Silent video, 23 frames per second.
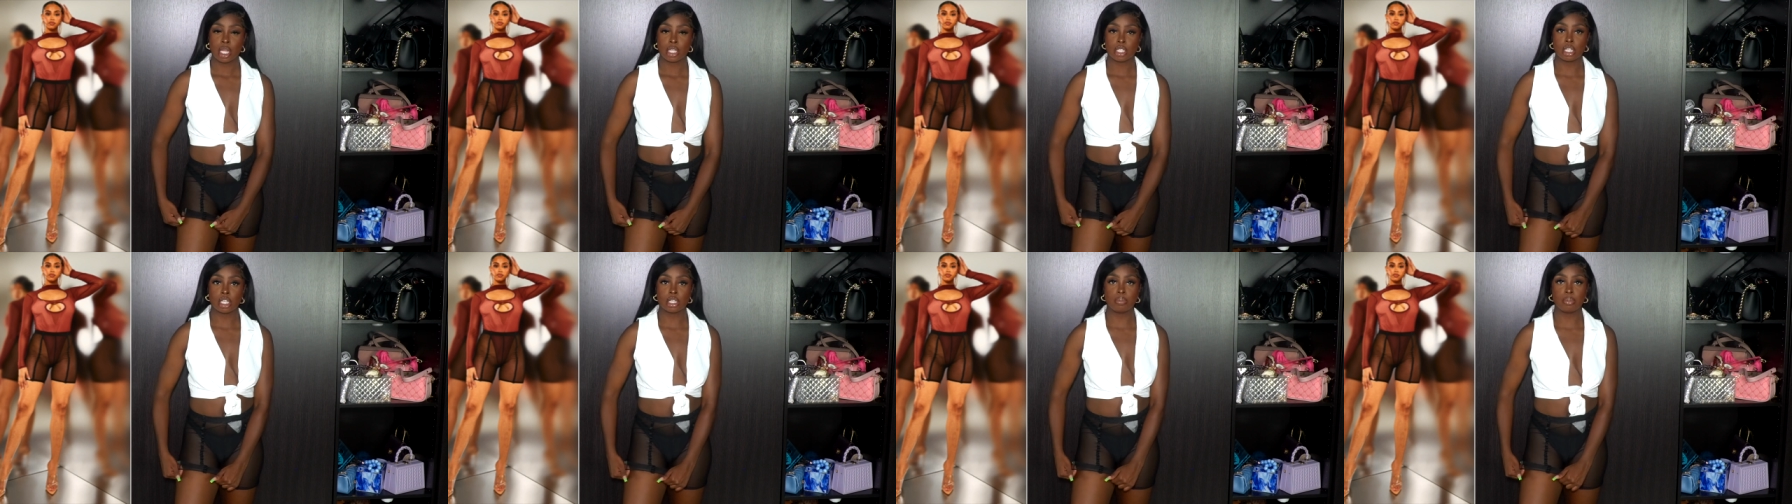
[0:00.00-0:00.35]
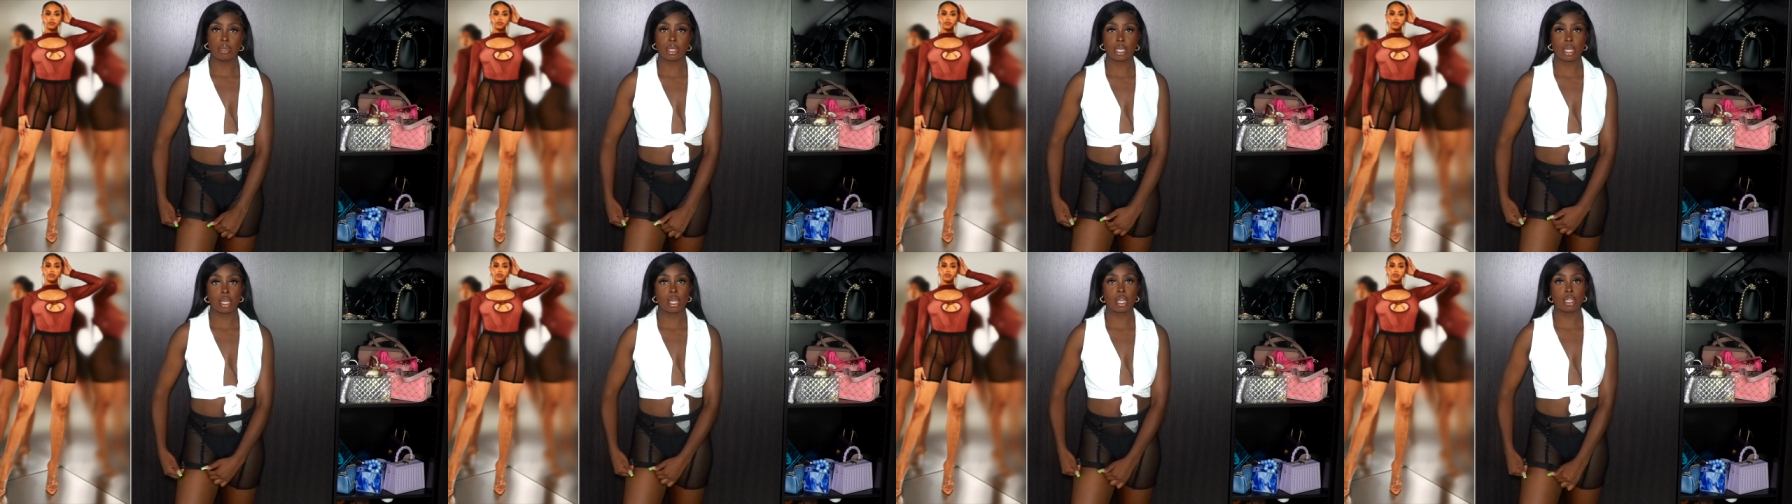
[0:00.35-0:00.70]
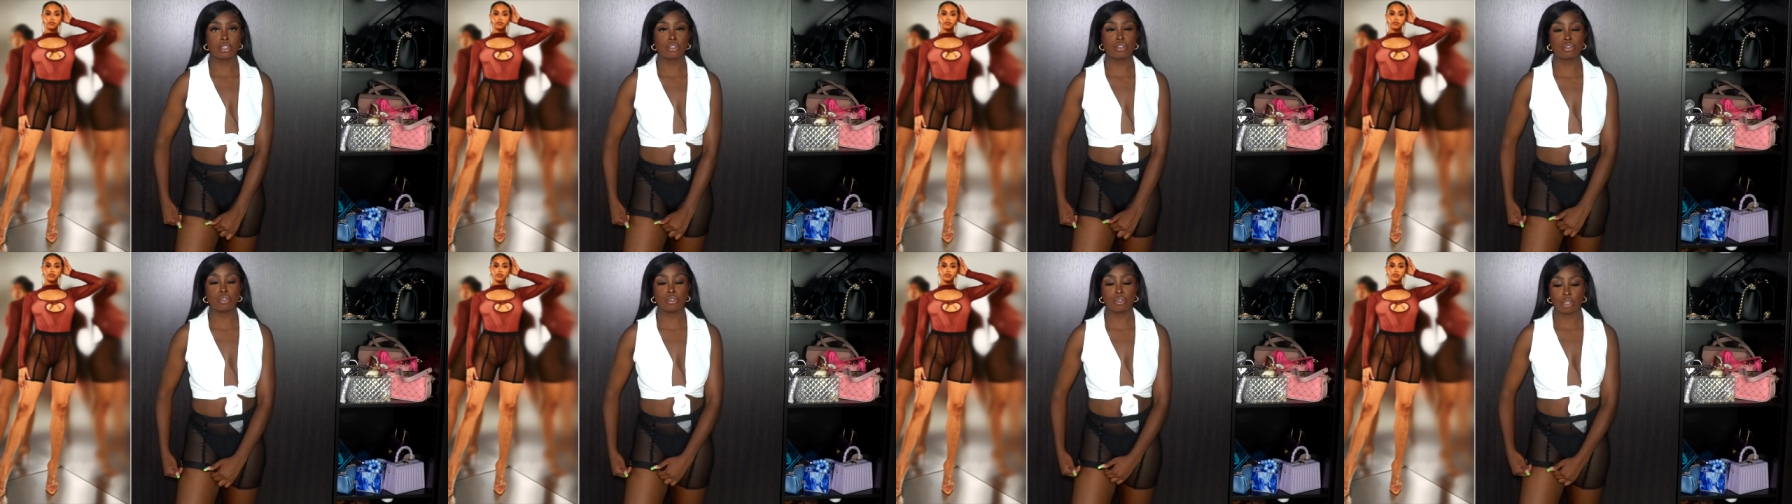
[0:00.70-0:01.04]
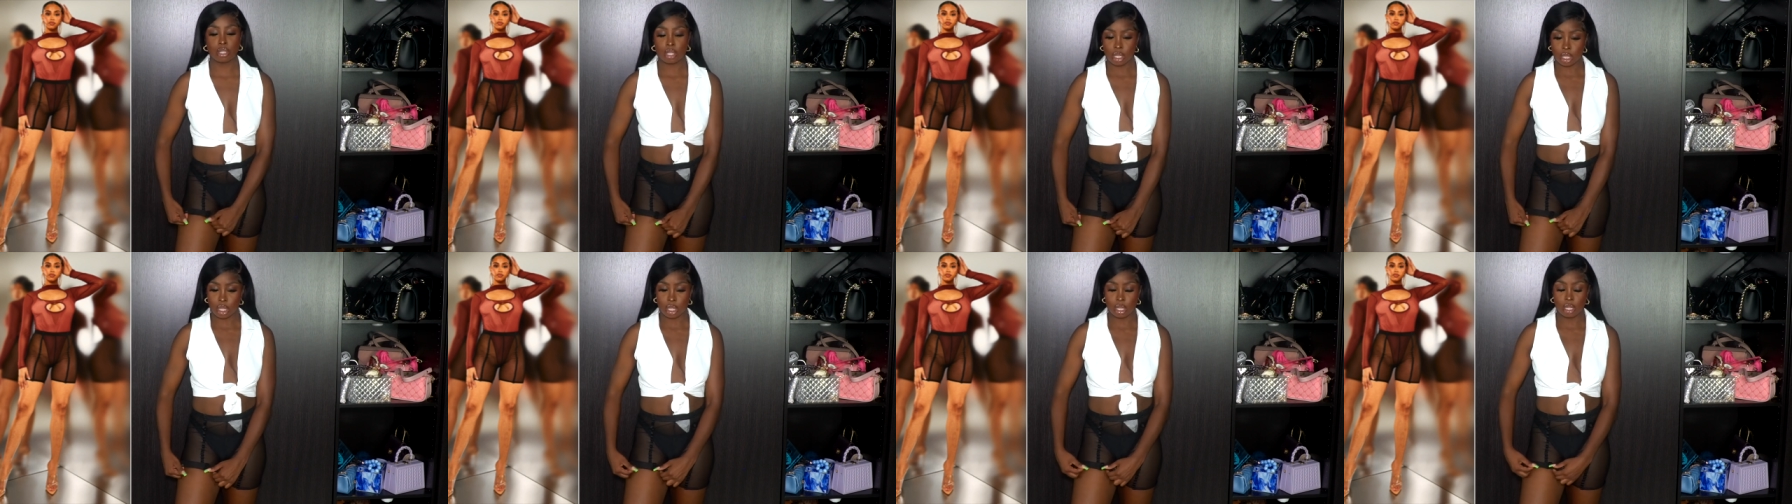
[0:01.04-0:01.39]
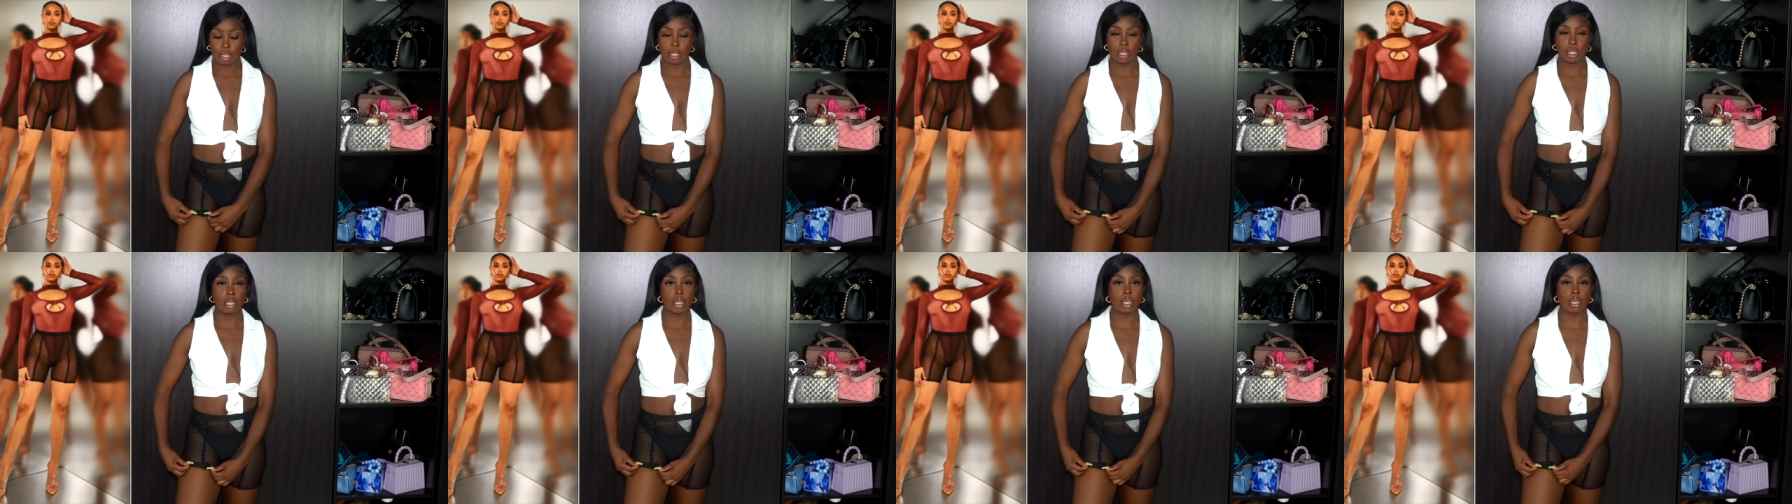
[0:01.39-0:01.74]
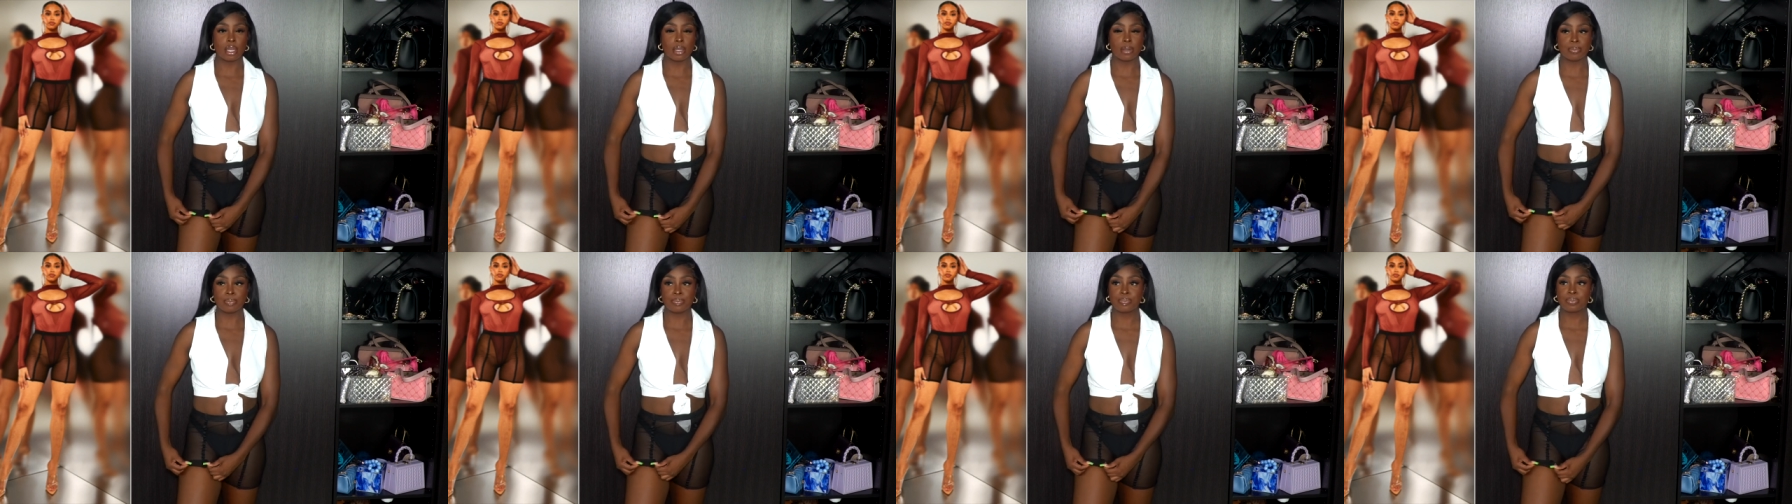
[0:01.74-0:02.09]
just because you,
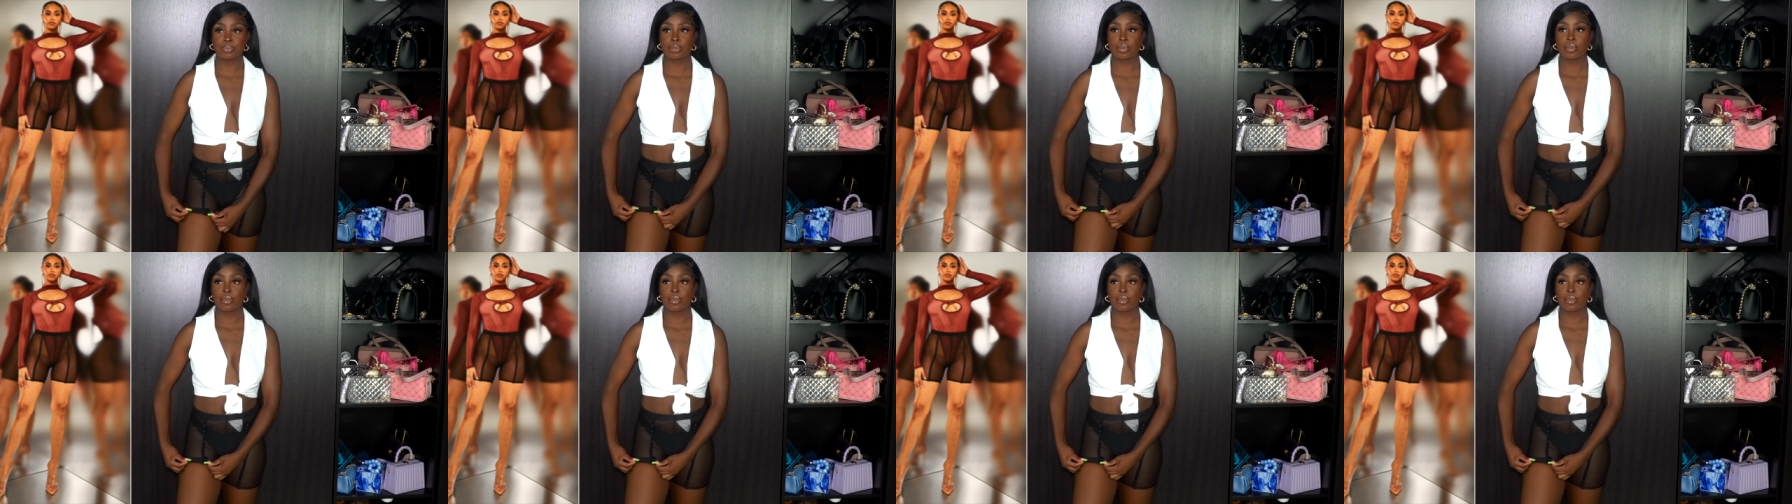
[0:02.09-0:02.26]
the